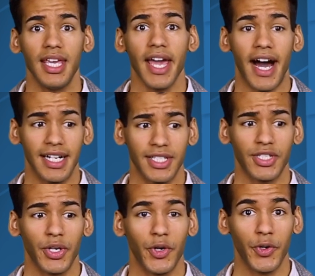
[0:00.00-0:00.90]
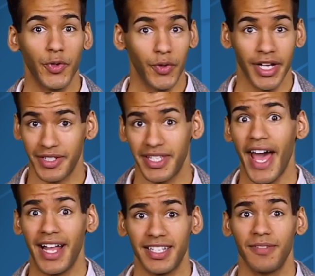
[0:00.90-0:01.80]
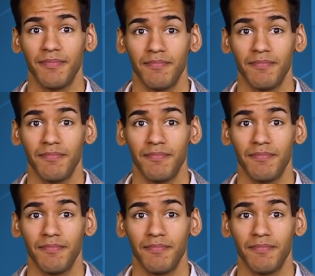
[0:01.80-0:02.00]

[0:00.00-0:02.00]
yeah, so there's that.